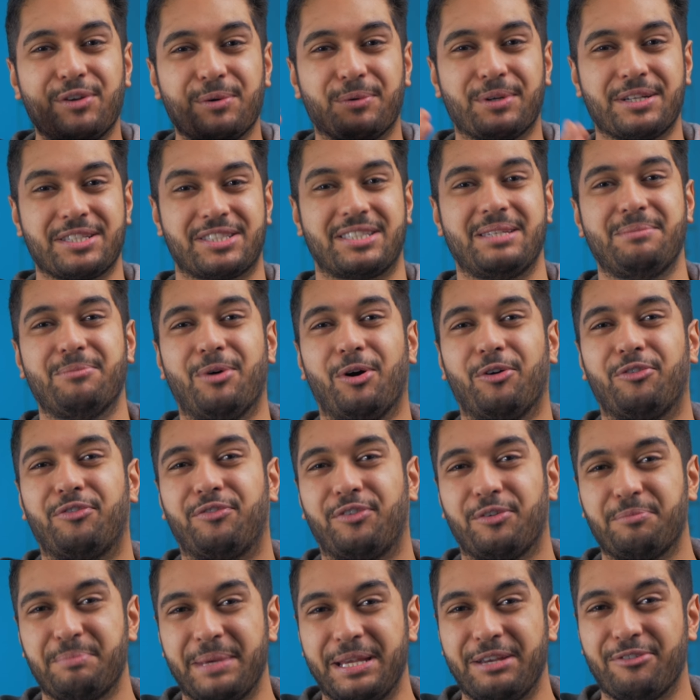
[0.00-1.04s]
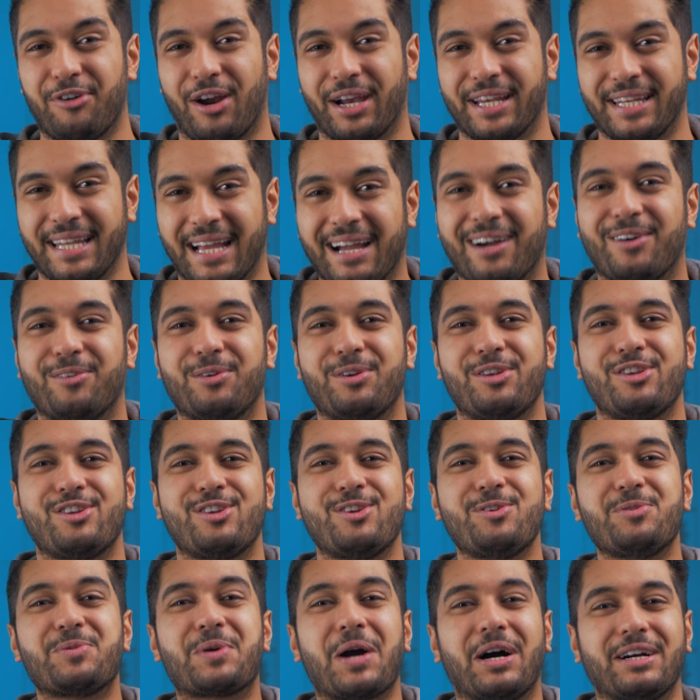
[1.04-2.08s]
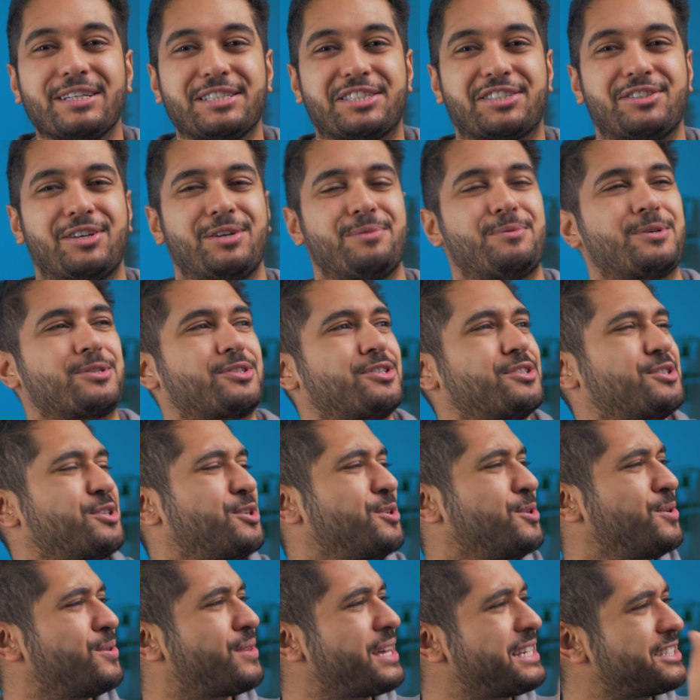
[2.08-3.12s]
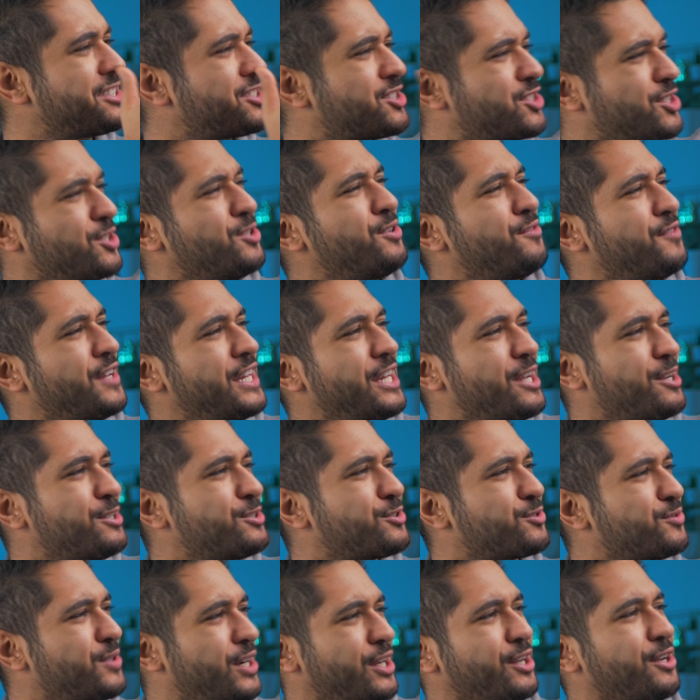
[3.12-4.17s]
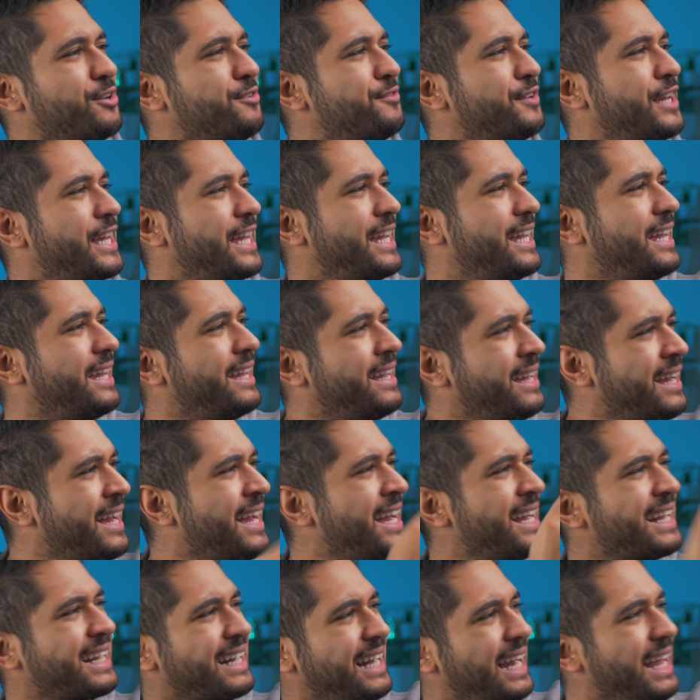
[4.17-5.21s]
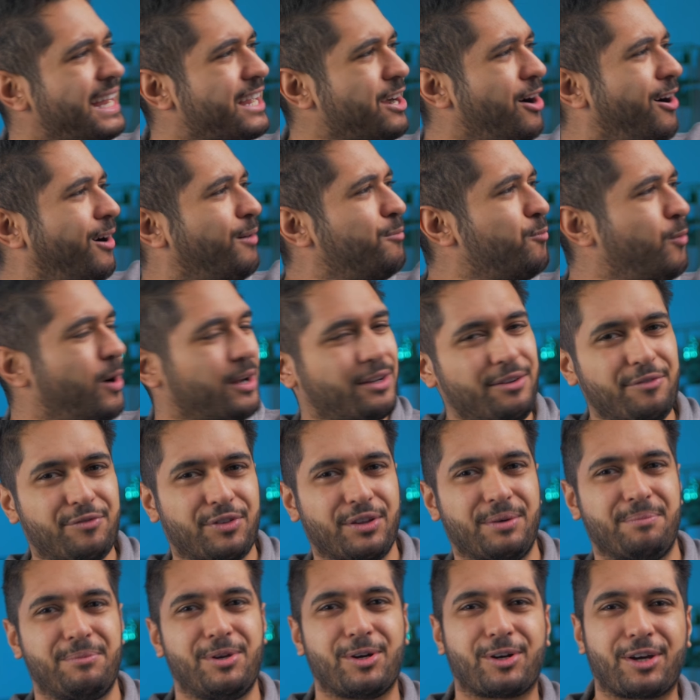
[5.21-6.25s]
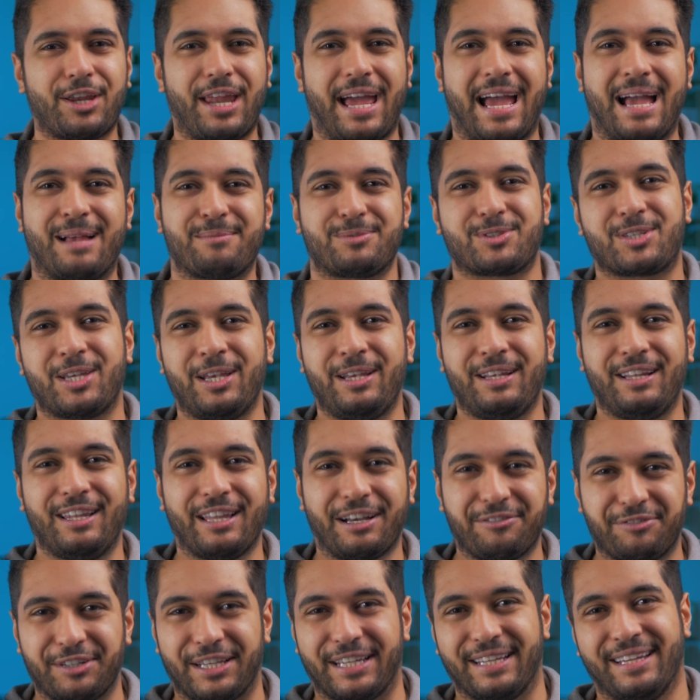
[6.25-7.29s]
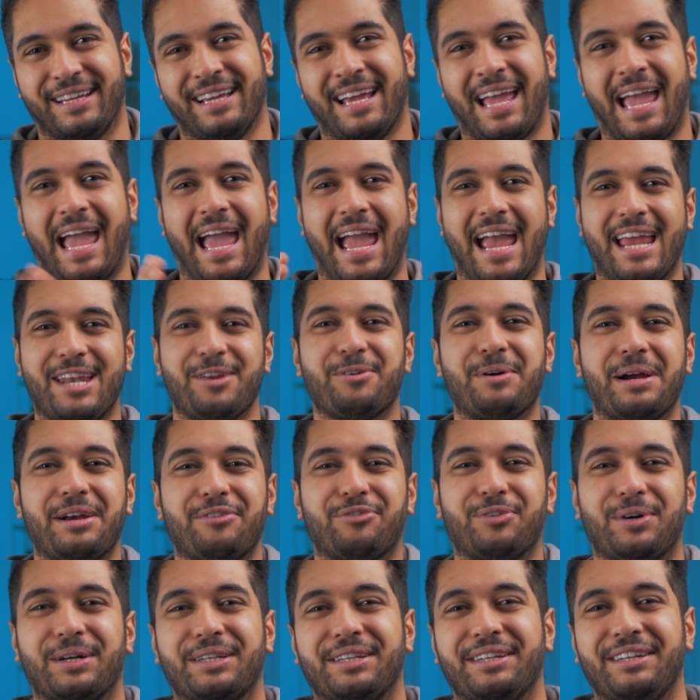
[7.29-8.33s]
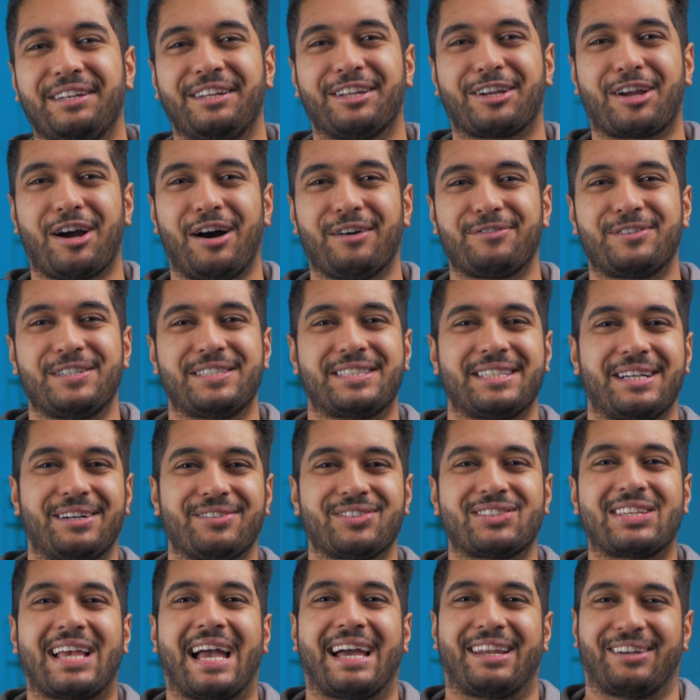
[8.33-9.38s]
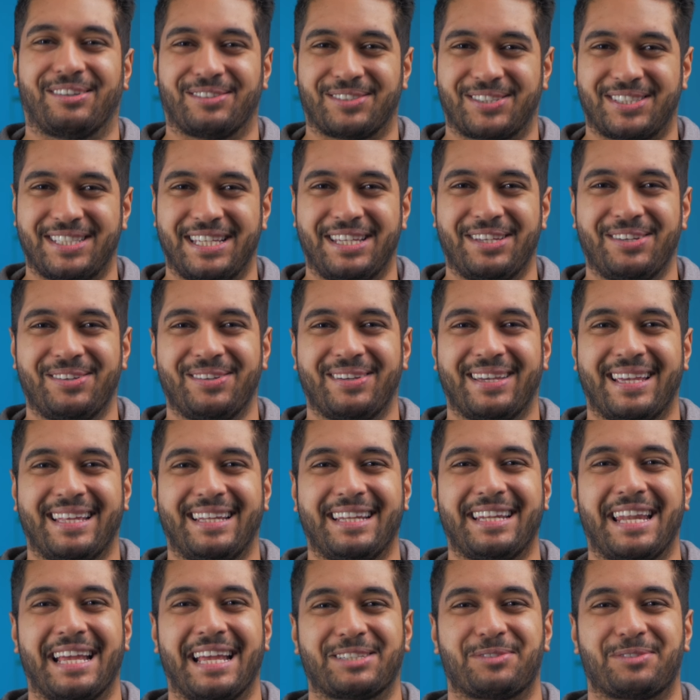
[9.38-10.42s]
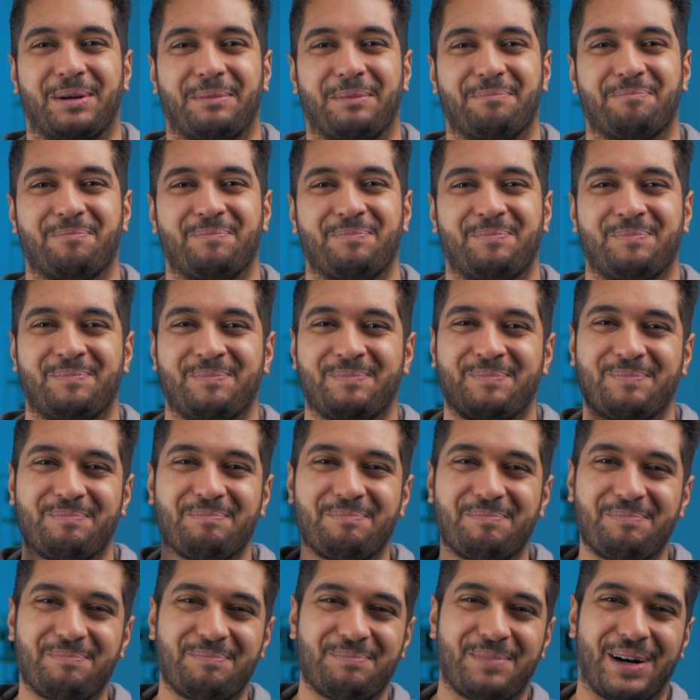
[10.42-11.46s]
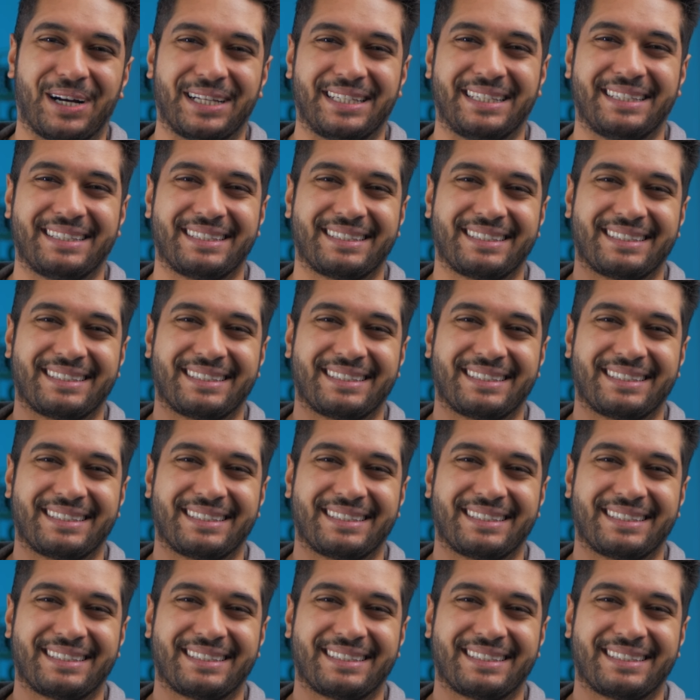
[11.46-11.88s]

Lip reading: you want to see more from me right now, you guys know what to do. There's 2 videos right over here. Click on one of them, you're going to absolutely love it. Anyway, everyone, look after yourselves, and I'll see you in the next one. Bye.